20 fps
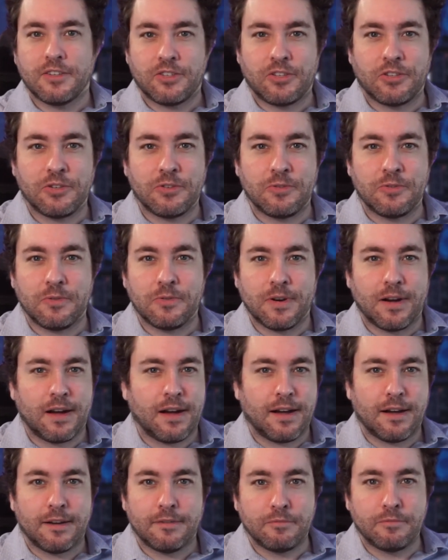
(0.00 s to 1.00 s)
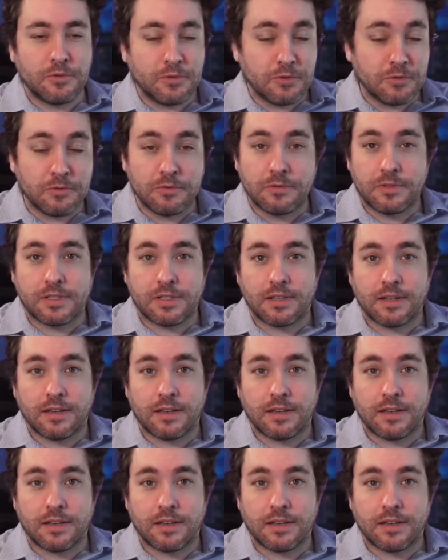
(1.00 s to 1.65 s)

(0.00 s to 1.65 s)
to use